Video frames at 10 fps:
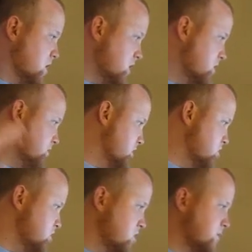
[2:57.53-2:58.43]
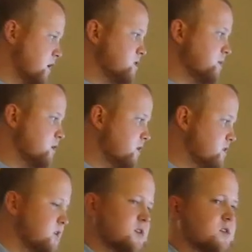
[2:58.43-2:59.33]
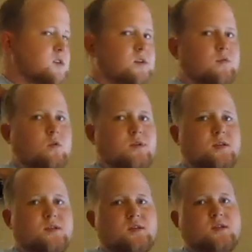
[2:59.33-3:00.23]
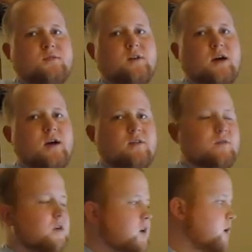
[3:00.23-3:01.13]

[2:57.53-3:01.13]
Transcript: It should come out to be around 1064, 1065.